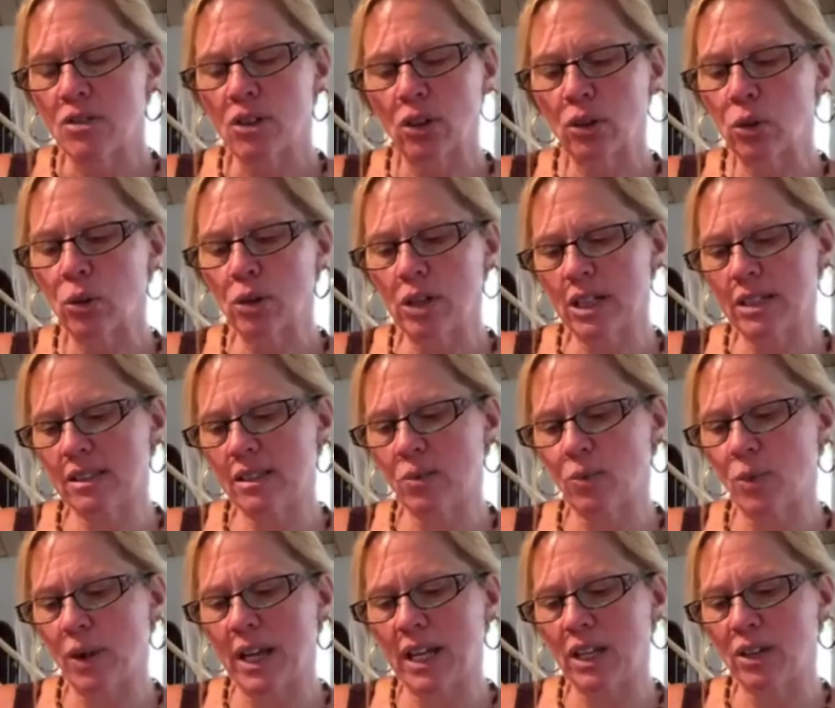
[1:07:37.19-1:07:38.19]
The Lord
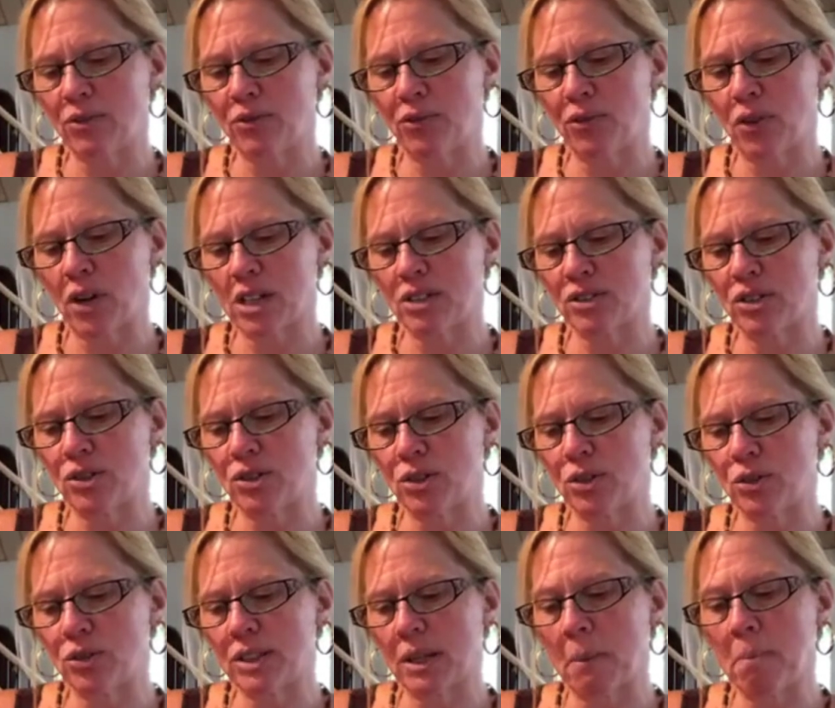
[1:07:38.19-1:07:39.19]
isn't waiting for us to
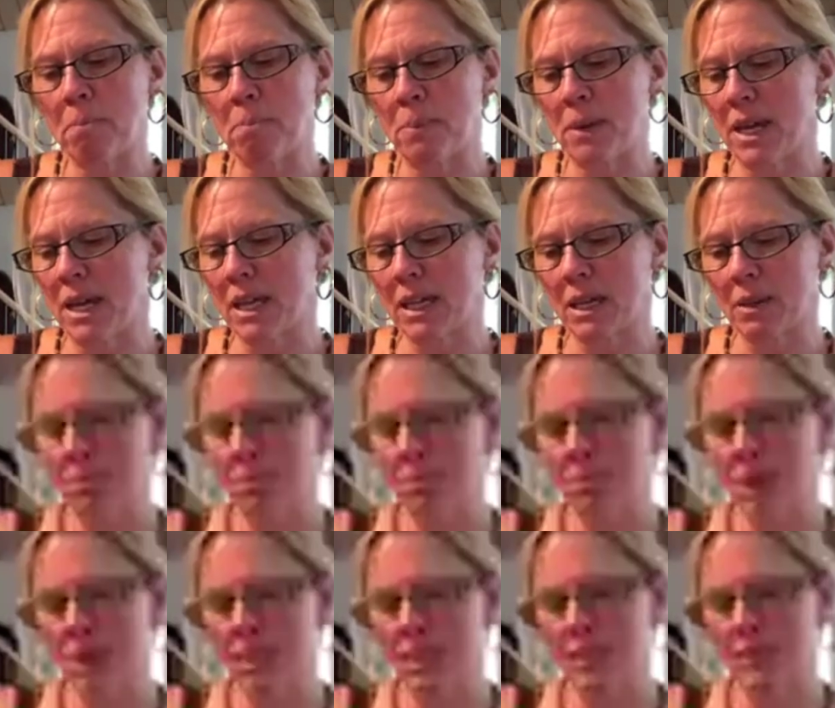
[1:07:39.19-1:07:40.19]
do some big,
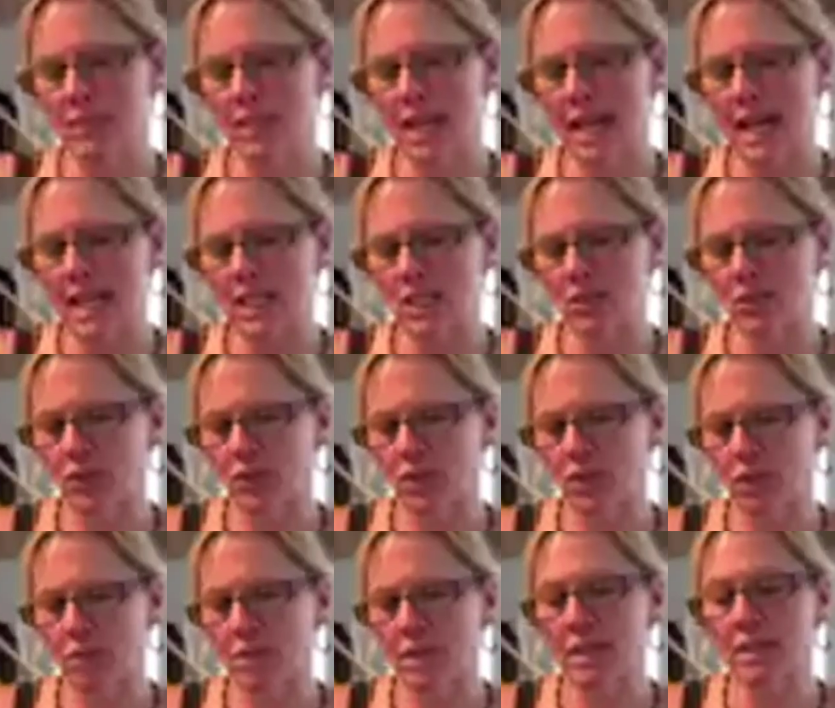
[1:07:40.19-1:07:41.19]
impressive task for
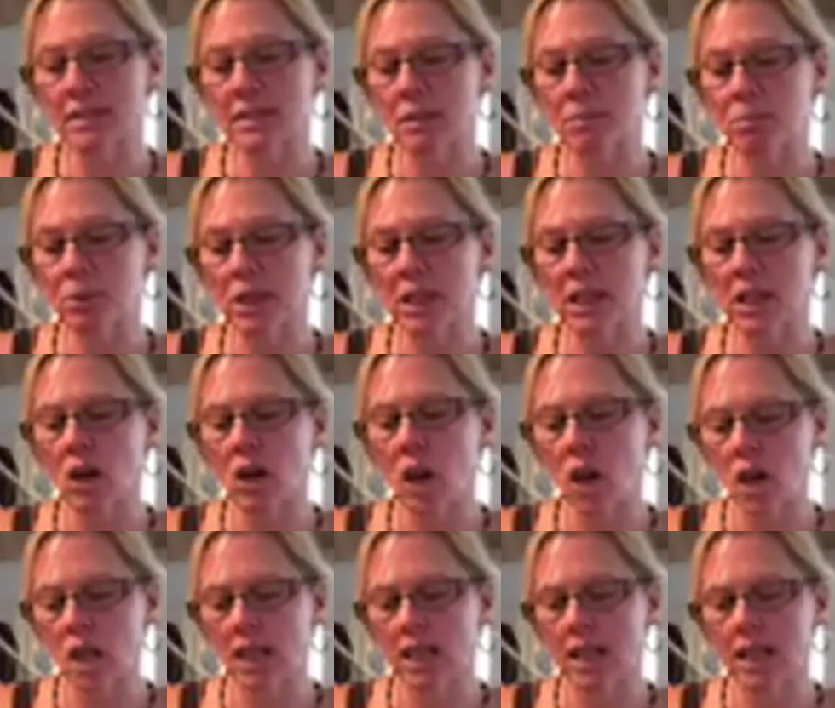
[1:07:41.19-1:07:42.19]
him. He's simply
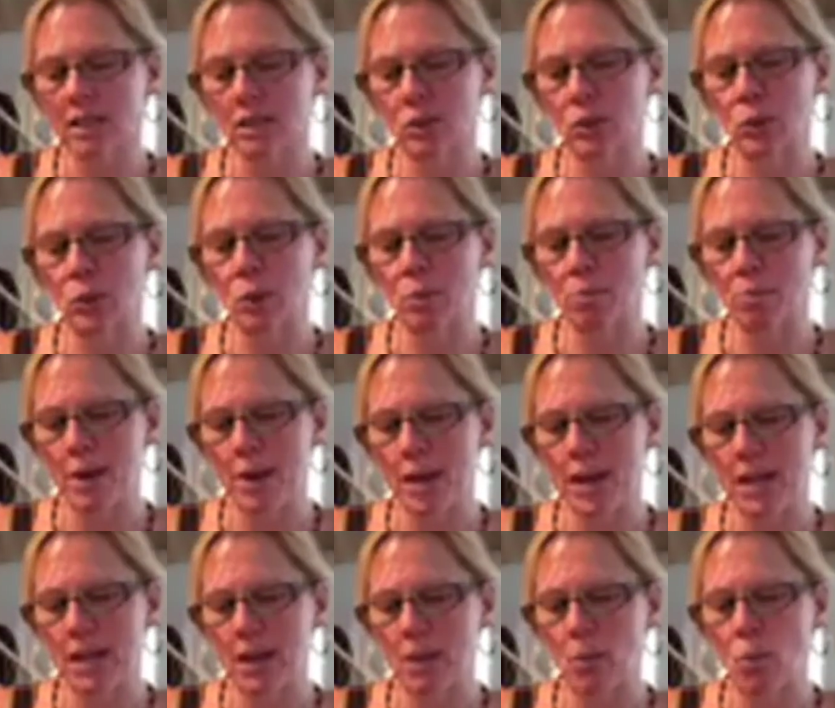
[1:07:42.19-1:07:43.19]
calling us to
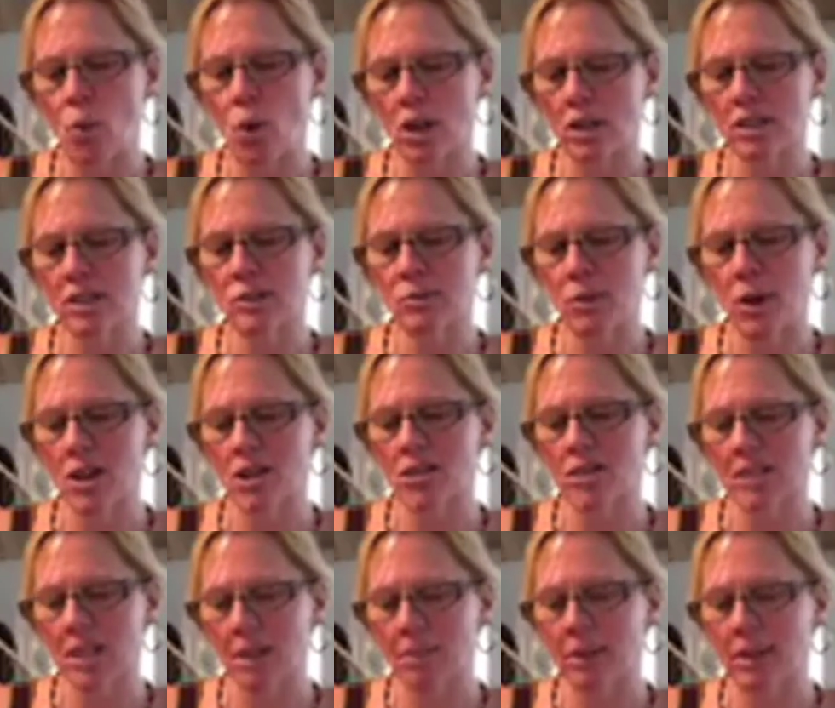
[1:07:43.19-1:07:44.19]
obey him one small
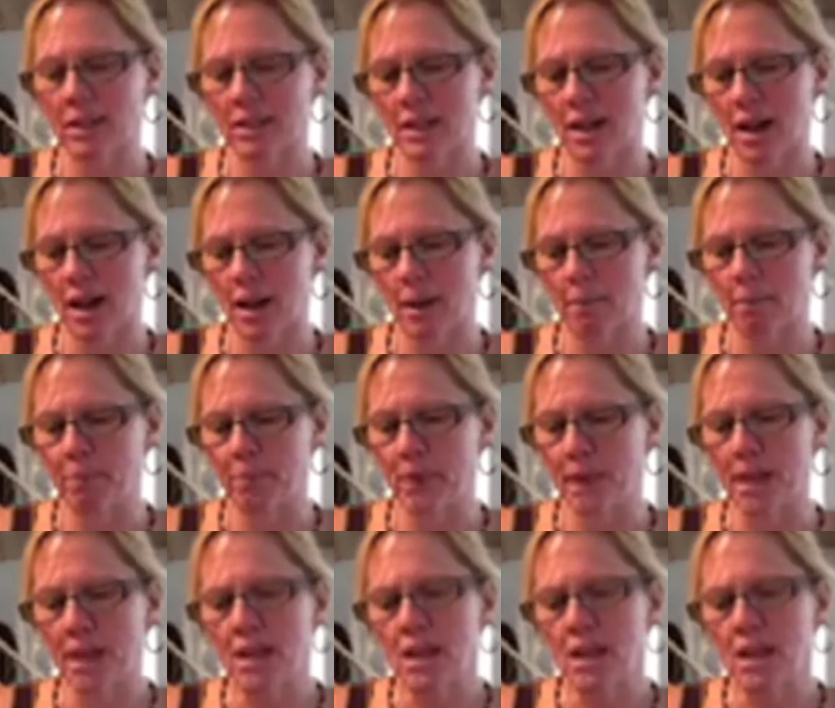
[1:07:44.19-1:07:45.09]
step at a time.